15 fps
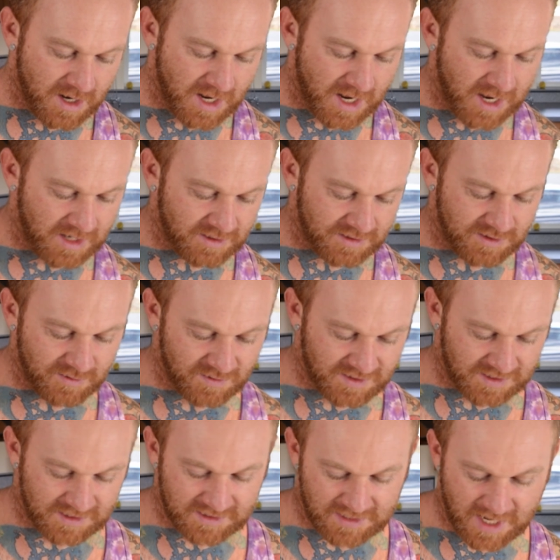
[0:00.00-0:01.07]

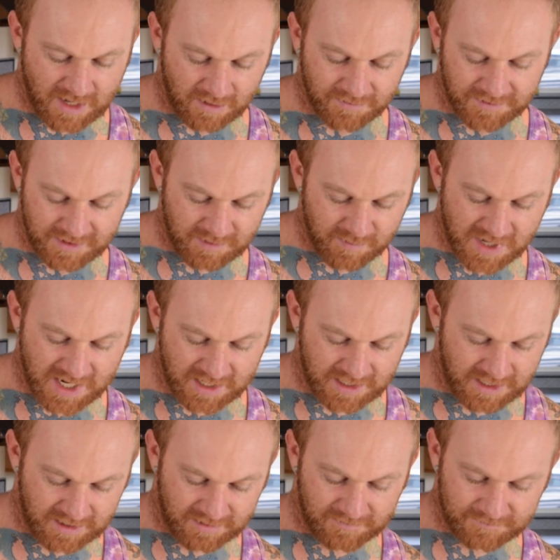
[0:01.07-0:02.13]
induces healthy
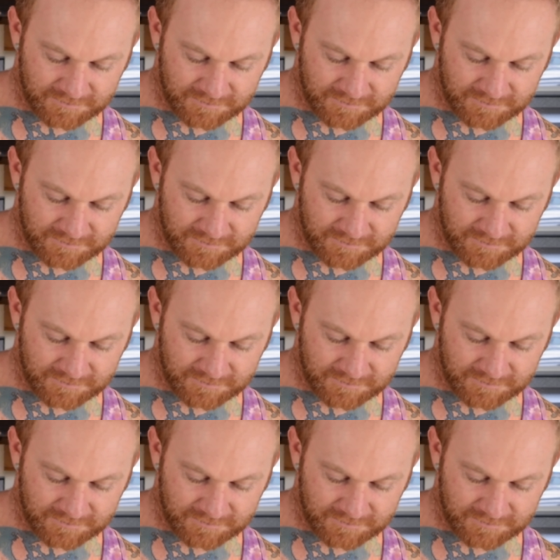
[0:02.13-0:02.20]
pinning.